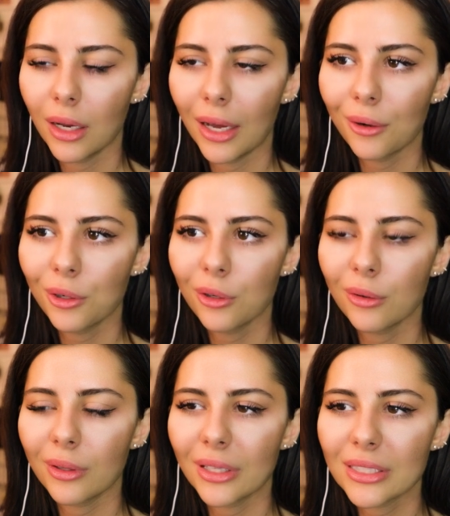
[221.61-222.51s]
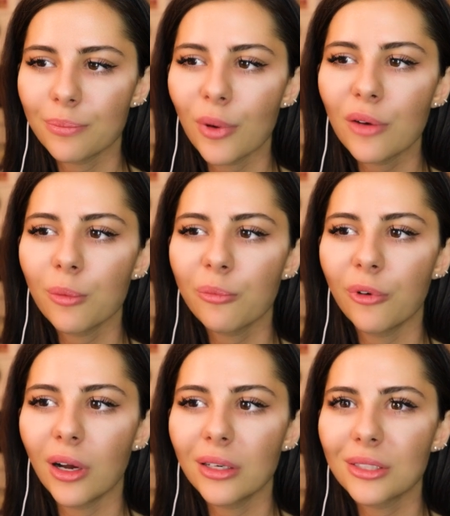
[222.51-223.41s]
I don't know. This went from
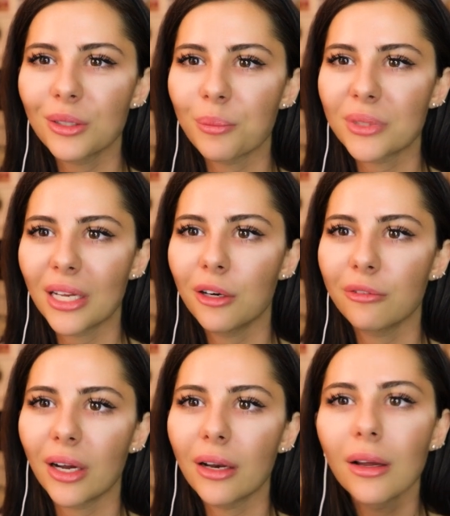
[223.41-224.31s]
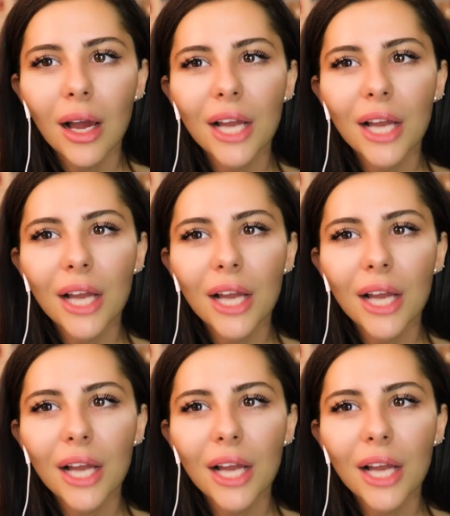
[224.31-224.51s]
fun to I'm terrified.